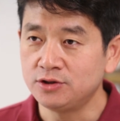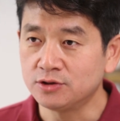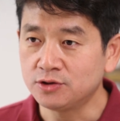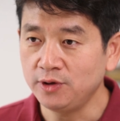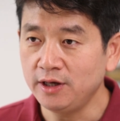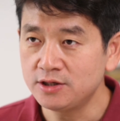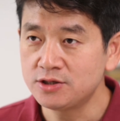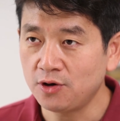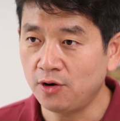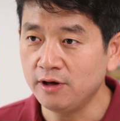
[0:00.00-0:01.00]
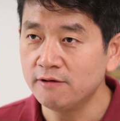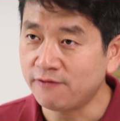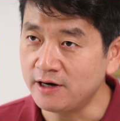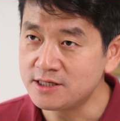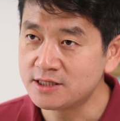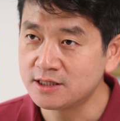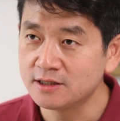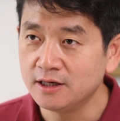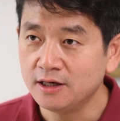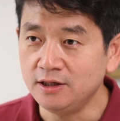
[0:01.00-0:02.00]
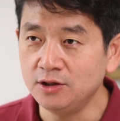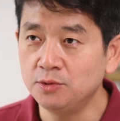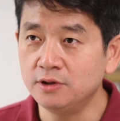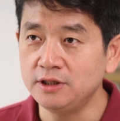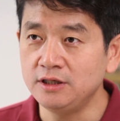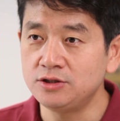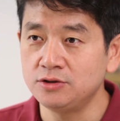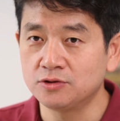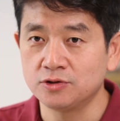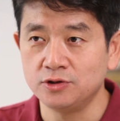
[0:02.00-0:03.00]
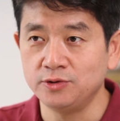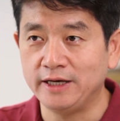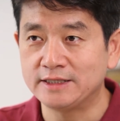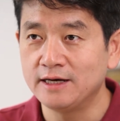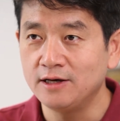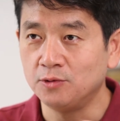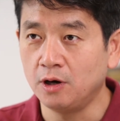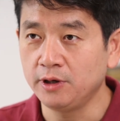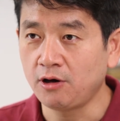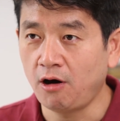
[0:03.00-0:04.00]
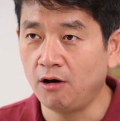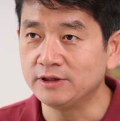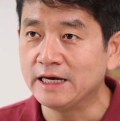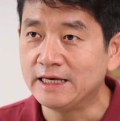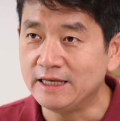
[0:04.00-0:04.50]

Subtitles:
To create a story, first, you will need to create what we call